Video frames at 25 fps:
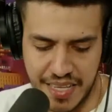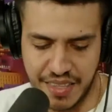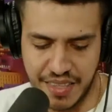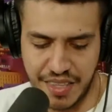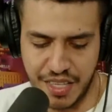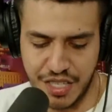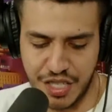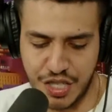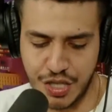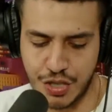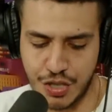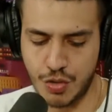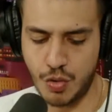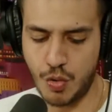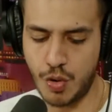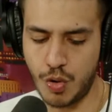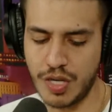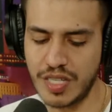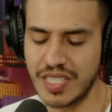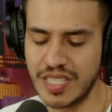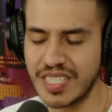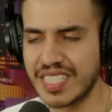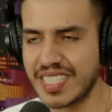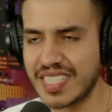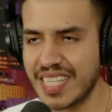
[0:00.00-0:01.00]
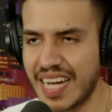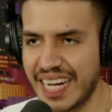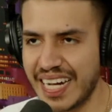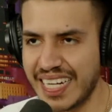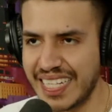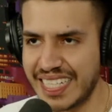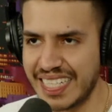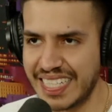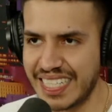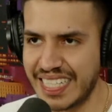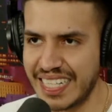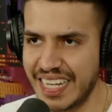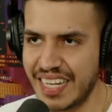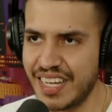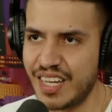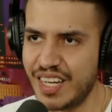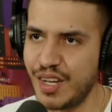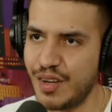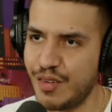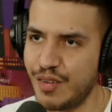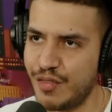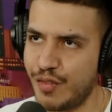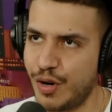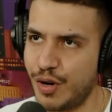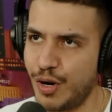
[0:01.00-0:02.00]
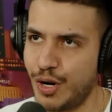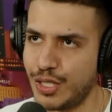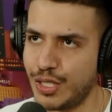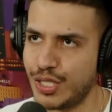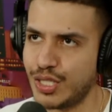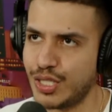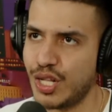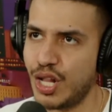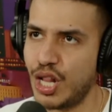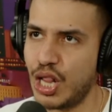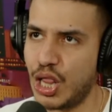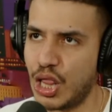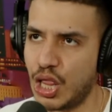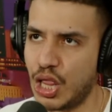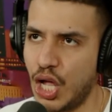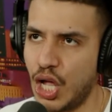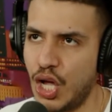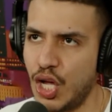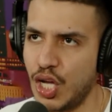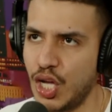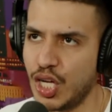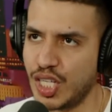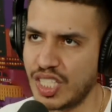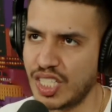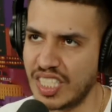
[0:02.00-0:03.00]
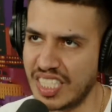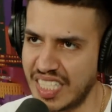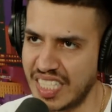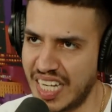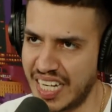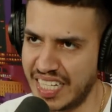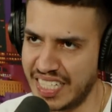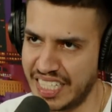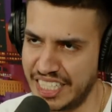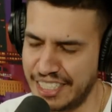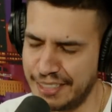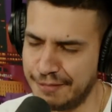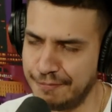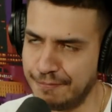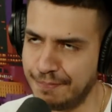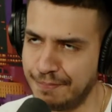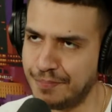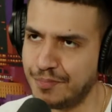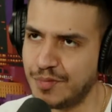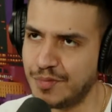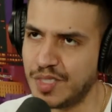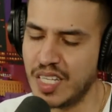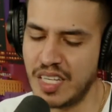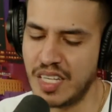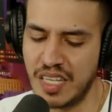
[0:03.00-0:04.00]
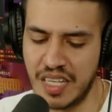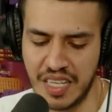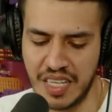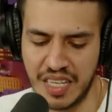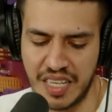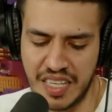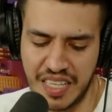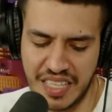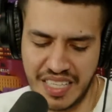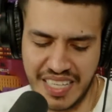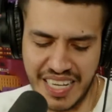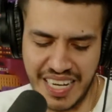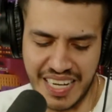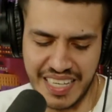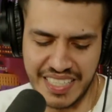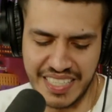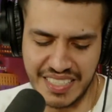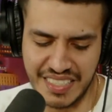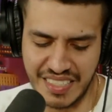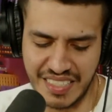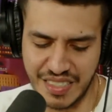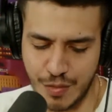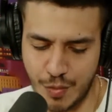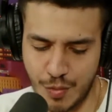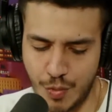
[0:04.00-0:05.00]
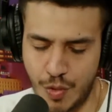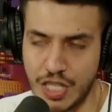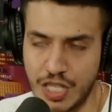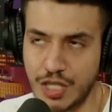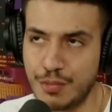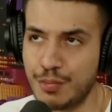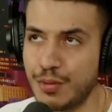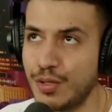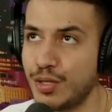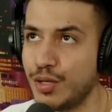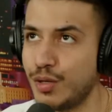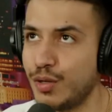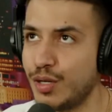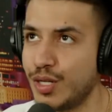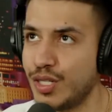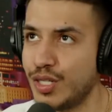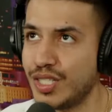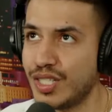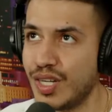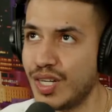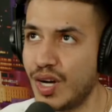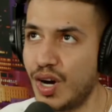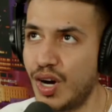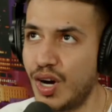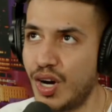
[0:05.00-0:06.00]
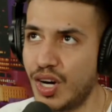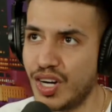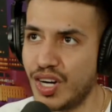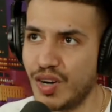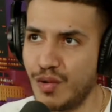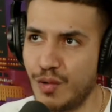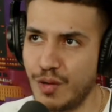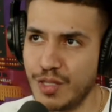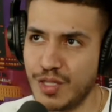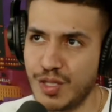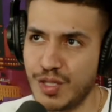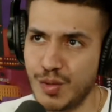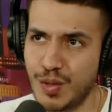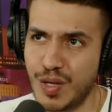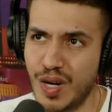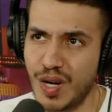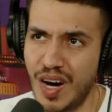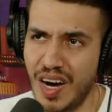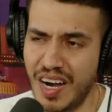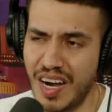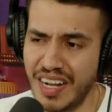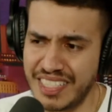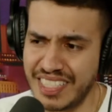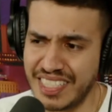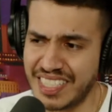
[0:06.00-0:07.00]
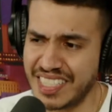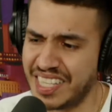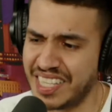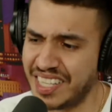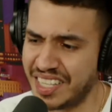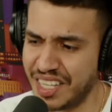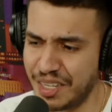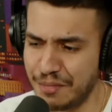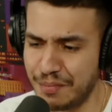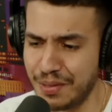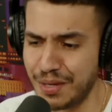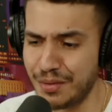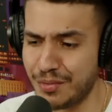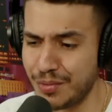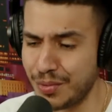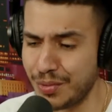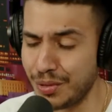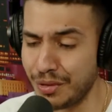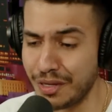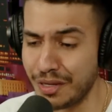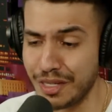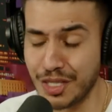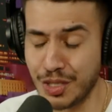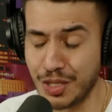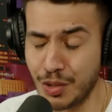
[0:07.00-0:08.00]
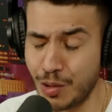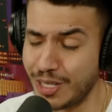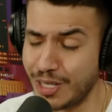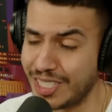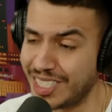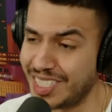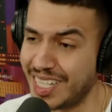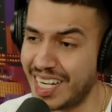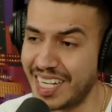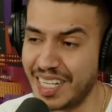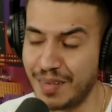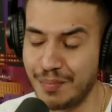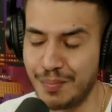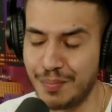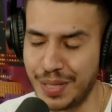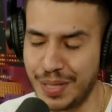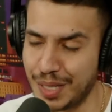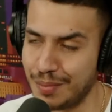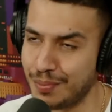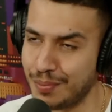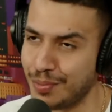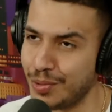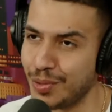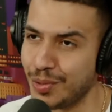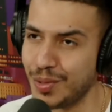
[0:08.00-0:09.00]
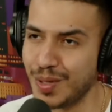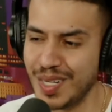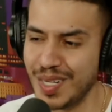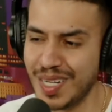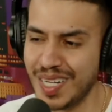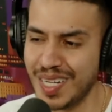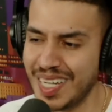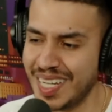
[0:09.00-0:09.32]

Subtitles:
the short-sighted versus long-sighted. Guys, entrepreneurs are going to constantly be really short-sighted people.